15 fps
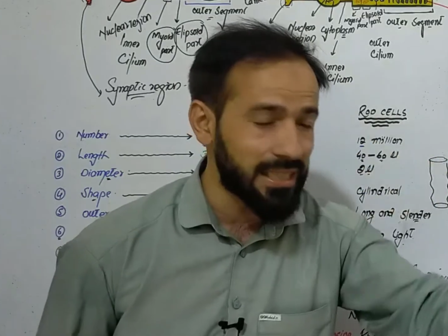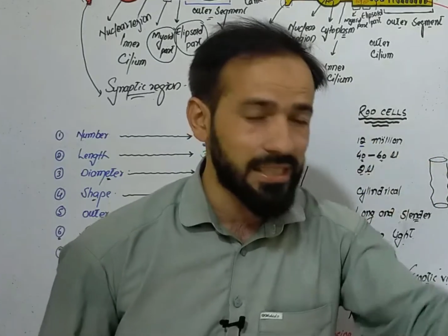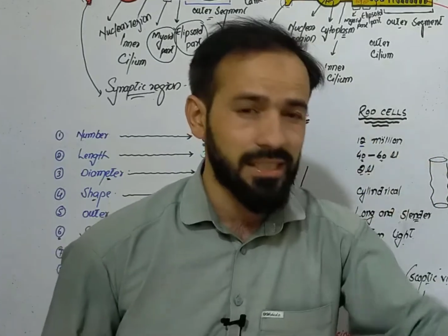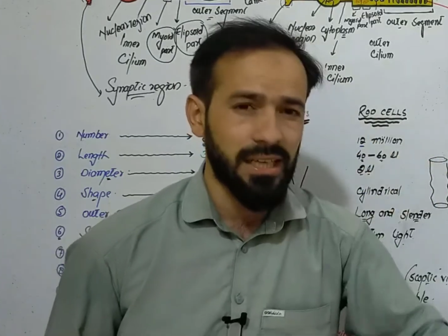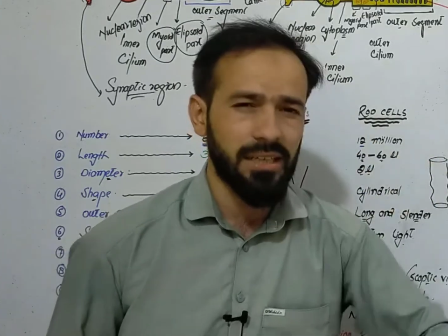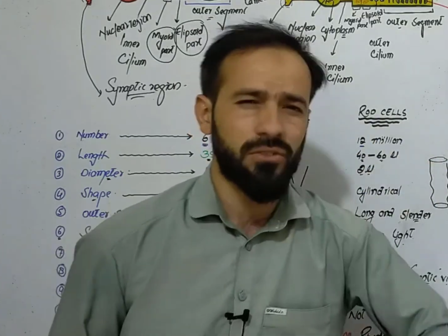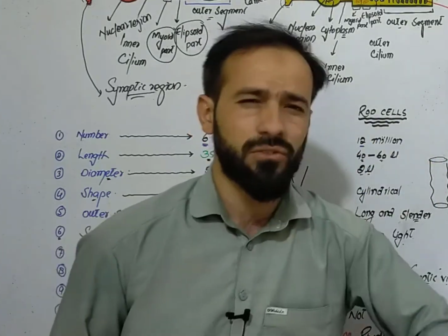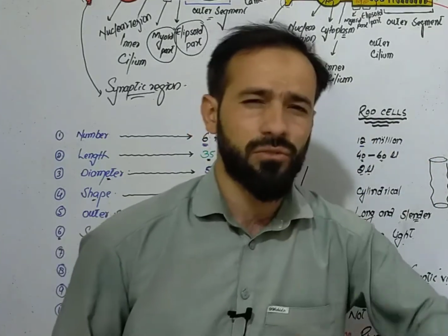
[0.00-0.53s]

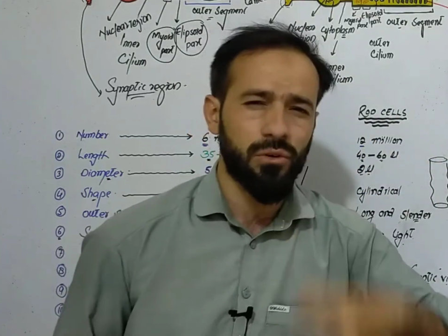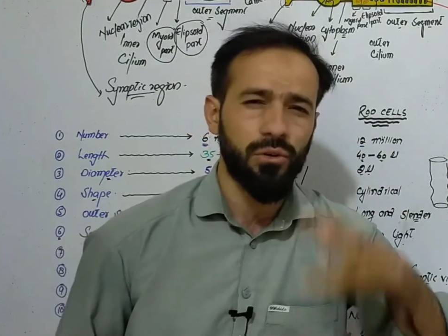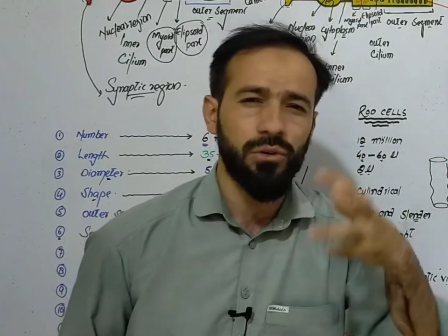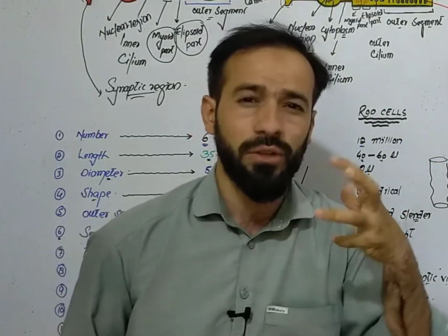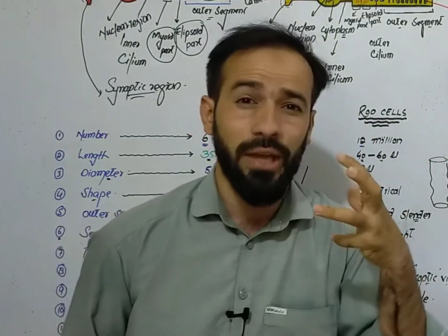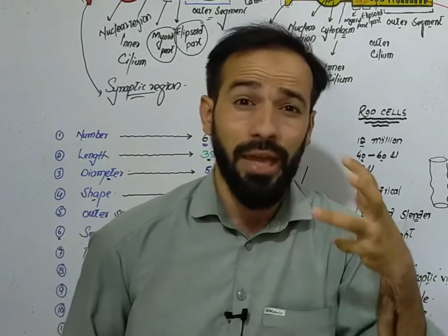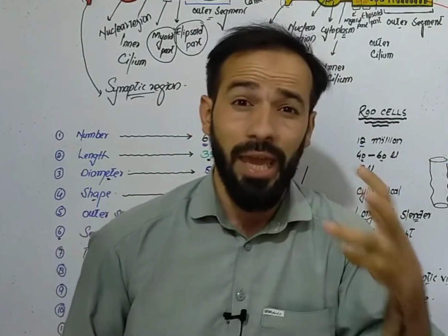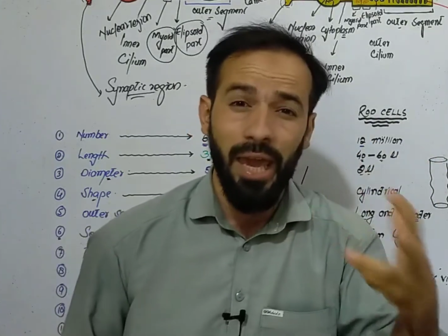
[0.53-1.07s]
that is called
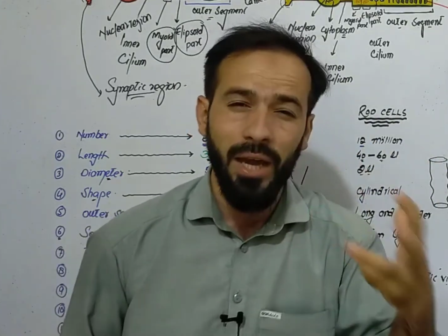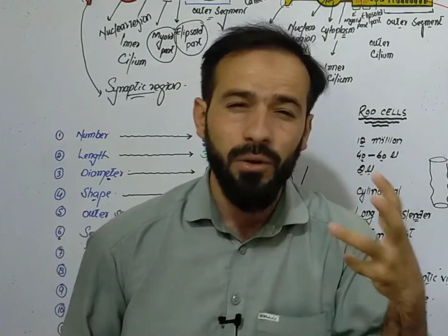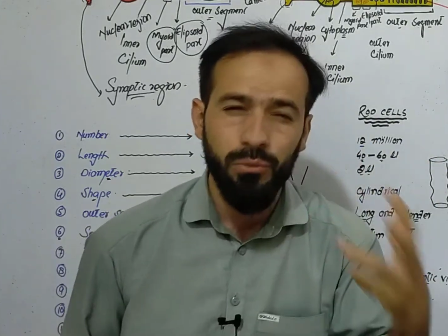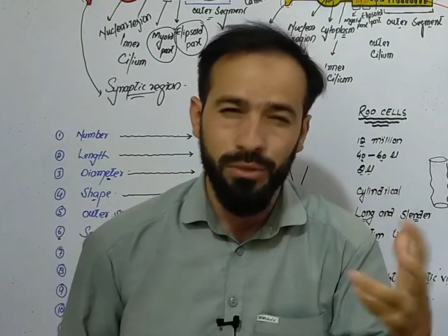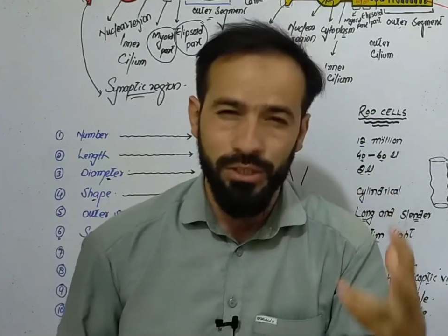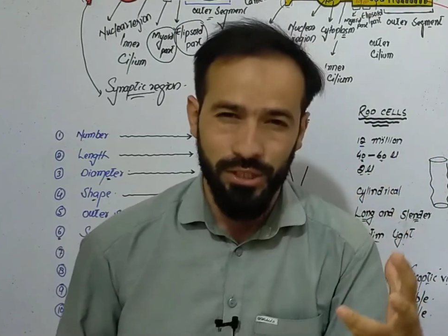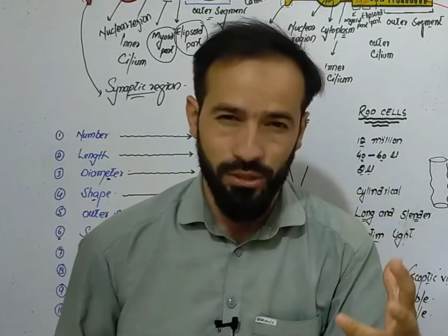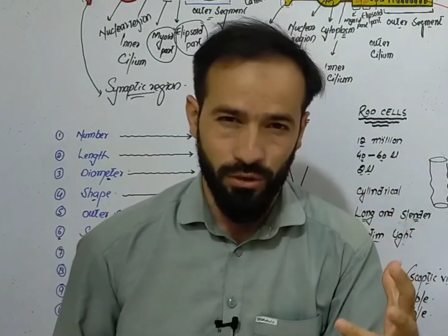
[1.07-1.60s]
the
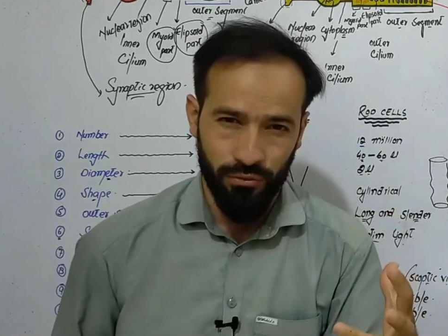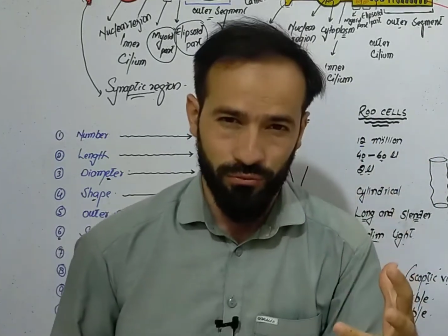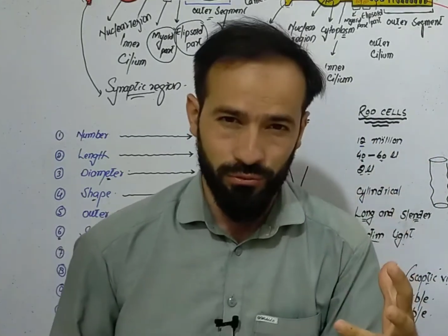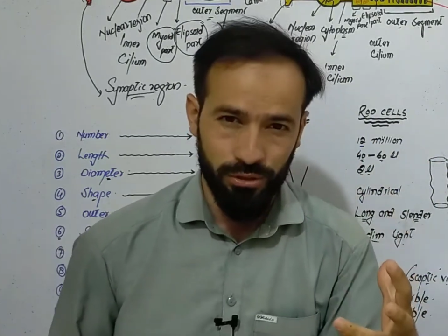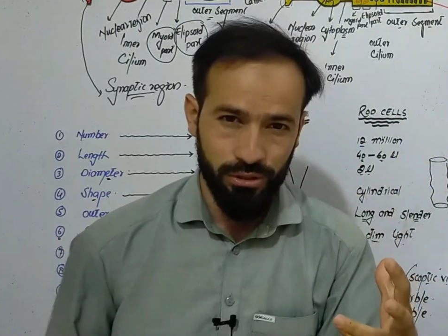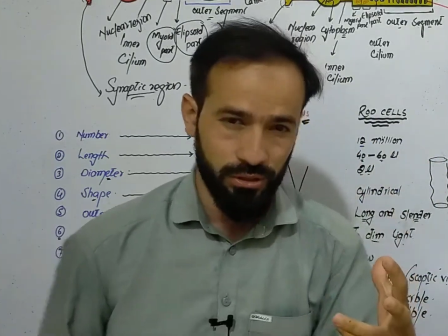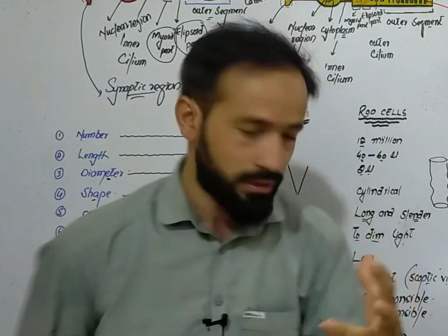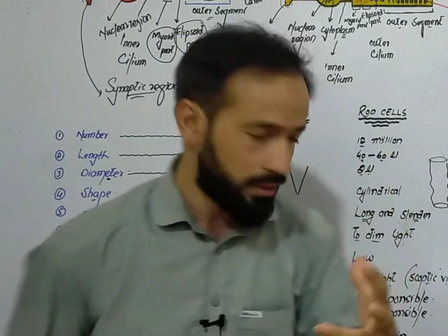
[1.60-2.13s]
acuity of
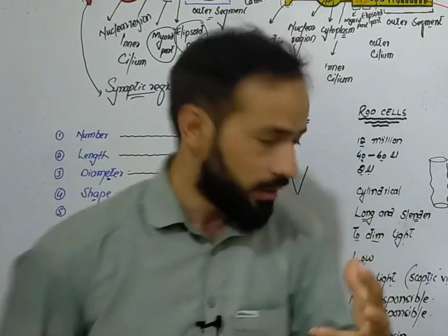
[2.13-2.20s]
vision.